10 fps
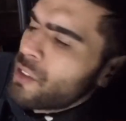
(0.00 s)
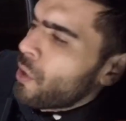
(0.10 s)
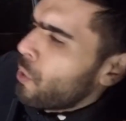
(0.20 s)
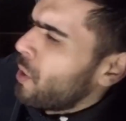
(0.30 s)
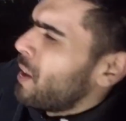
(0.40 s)

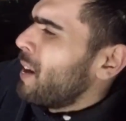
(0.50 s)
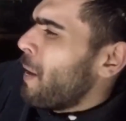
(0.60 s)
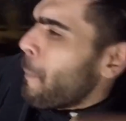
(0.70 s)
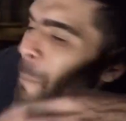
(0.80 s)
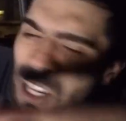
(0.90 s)
So
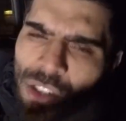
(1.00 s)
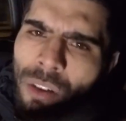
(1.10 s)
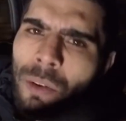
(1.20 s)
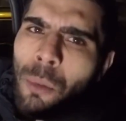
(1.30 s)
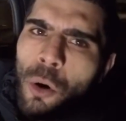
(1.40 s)

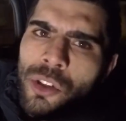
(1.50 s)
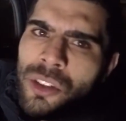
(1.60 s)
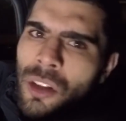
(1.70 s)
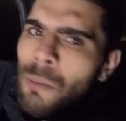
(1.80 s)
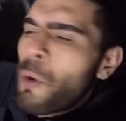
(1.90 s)
mixture of
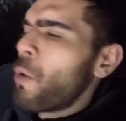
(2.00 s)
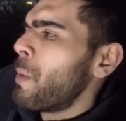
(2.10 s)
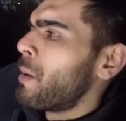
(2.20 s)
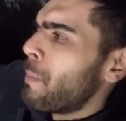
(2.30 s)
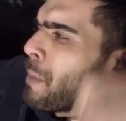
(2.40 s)
emotions at the moment,